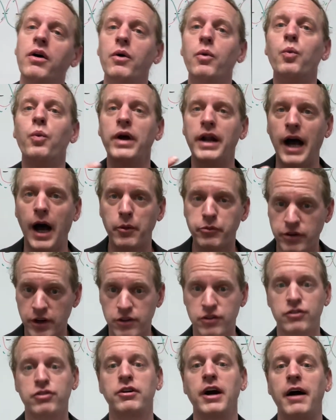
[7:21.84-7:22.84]
when objects
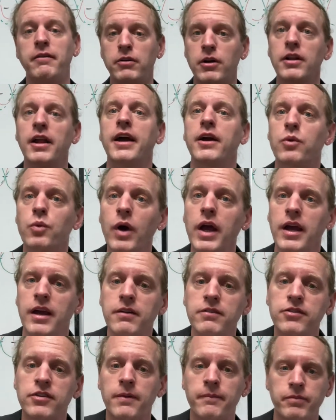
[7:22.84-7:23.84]
travel like
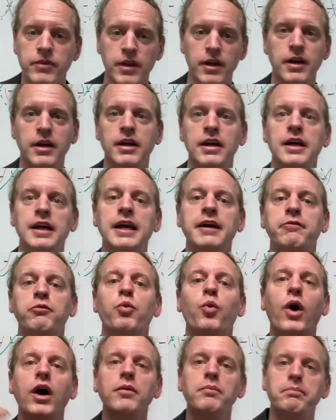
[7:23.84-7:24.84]
waves, if
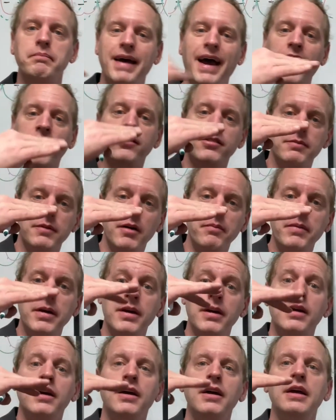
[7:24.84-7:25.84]
one maximum
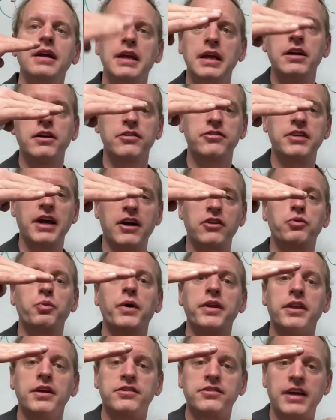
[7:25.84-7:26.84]
intersects with
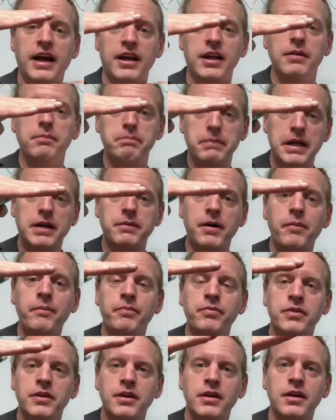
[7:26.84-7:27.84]
the second minimum,
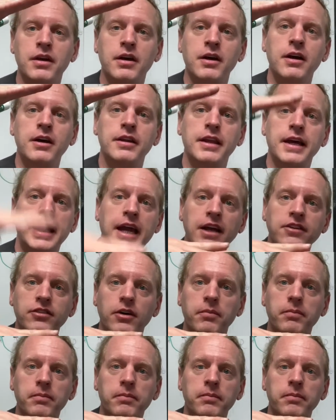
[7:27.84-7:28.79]
they cancel.